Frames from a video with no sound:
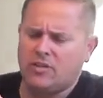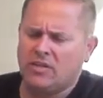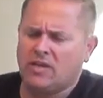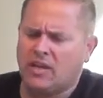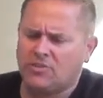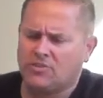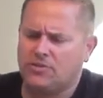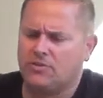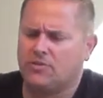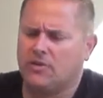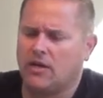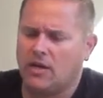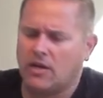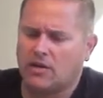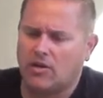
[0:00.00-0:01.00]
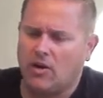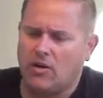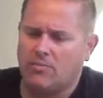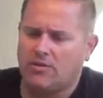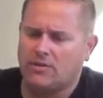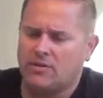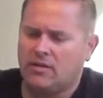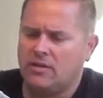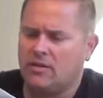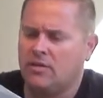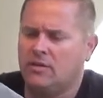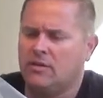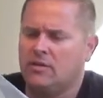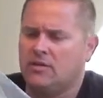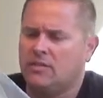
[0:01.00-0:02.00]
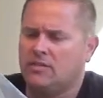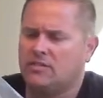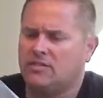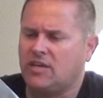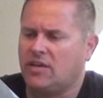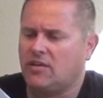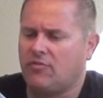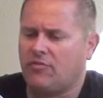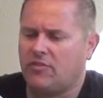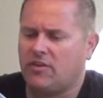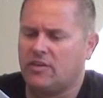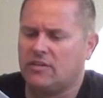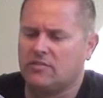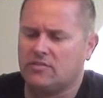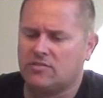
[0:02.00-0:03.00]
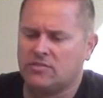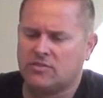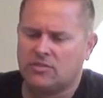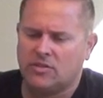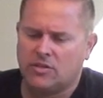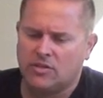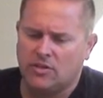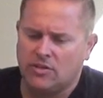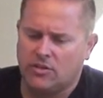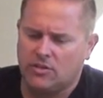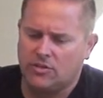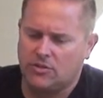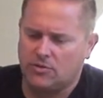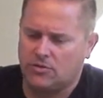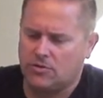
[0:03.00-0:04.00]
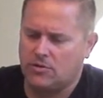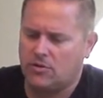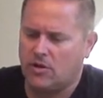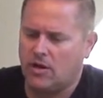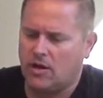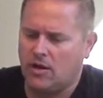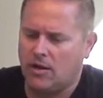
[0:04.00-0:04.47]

You got your carbon tail fins, your